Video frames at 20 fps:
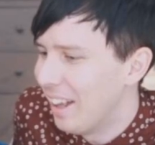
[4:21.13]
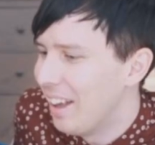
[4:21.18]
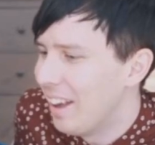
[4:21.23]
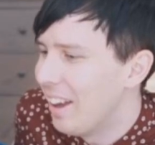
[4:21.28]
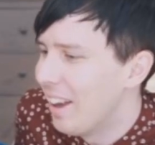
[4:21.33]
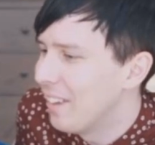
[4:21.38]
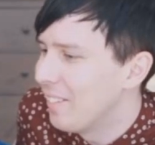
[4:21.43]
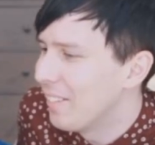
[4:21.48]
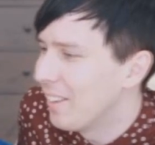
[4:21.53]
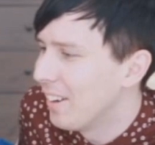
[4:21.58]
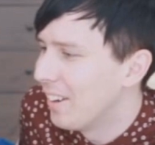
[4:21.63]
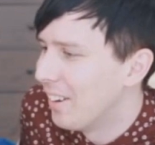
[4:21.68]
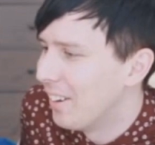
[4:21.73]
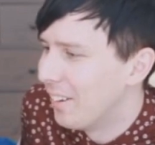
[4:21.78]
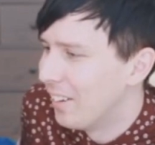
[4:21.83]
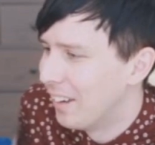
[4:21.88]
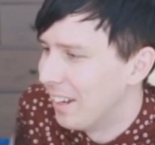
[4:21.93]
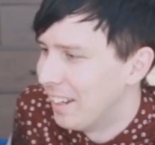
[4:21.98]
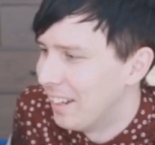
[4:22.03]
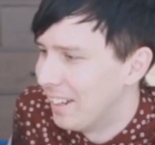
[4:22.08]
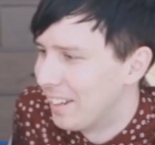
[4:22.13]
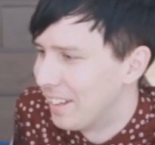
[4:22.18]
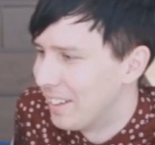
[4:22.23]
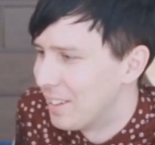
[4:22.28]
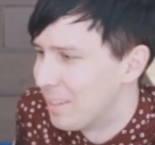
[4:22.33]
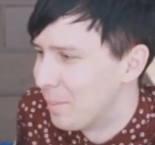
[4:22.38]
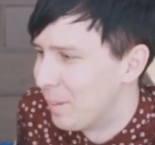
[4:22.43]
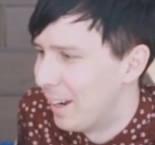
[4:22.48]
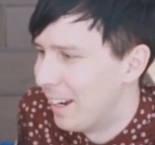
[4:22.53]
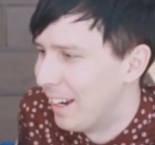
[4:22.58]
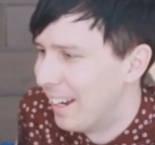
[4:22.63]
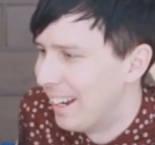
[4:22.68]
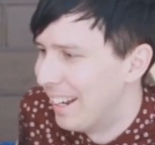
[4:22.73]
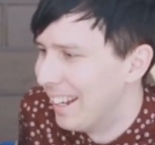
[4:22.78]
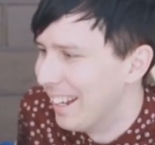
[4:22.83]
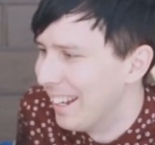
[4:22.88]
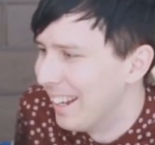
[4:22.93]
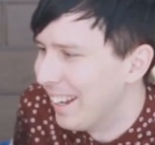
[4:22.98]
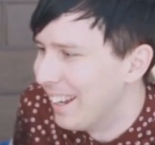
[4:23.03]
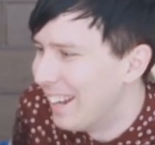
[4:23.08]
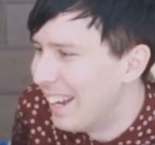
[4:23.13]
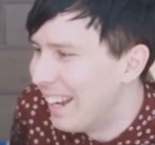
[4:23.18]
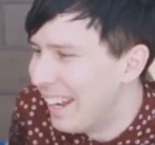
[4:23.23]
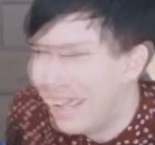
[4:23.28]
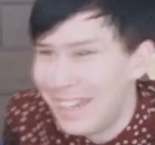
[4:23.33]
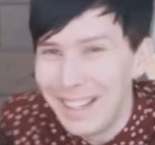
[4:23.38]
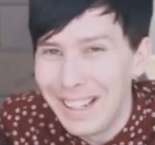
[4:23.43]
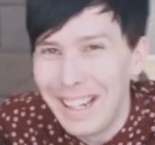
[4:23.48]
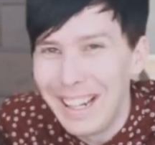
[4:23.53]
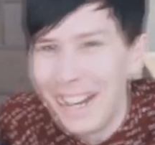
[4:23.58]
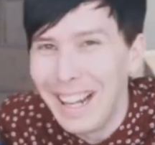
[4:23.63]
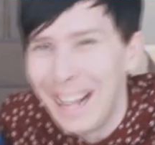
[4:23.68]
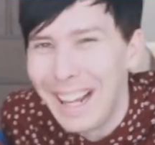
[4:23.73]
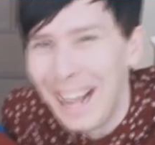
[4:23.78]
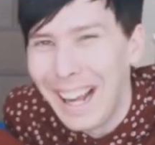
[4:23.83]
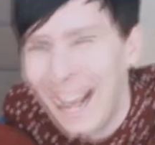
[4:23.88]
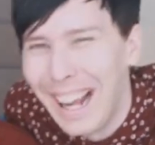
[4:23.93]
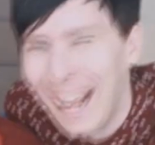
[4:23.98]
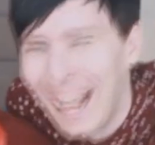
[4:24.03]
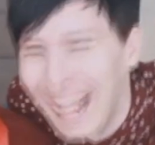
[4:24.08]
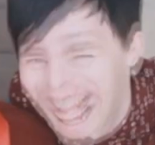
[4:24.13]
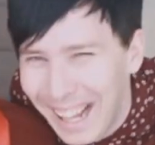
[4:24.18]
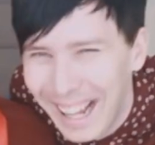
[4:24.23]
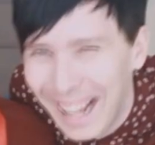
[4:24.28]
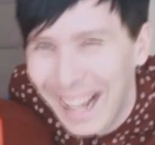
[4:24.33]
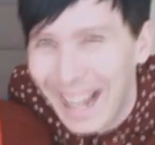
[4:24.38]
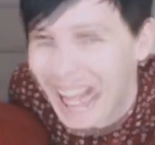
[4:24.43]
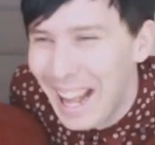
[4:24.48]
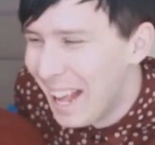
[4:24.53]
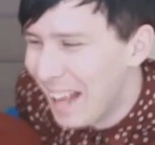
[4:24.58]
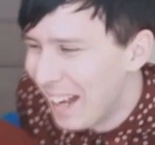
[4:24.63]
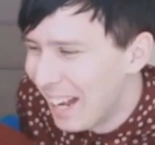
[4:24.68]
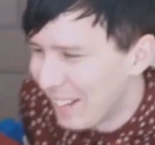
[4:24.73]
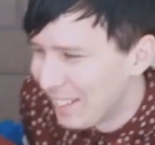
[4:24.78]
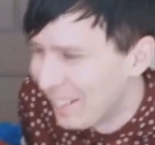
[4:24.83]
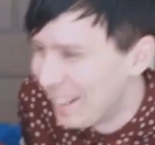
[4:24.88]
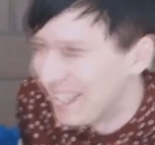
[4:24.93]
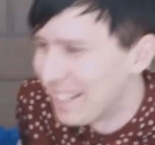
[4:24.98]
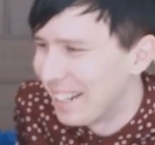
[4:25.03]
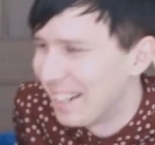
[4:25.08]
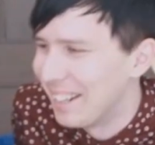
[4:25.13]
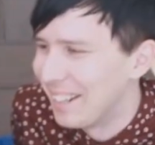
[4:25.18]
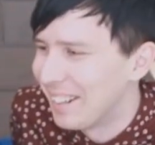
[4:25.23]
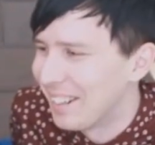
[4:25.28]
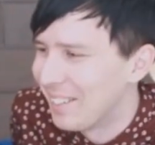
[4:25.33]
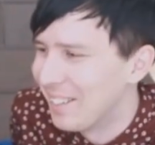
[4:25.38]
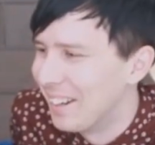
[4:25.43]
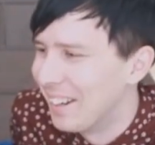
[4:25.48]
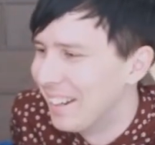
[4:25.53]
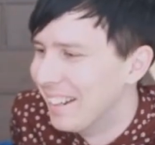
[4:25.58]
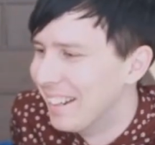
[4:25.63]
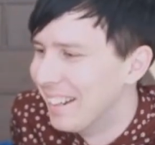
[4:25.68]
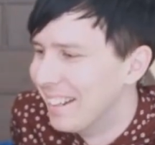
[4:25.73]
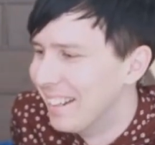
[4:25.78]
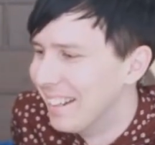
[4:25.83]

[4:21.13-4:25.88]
I'm gonna hold it, you can just bite. Come on, Tyler, come on.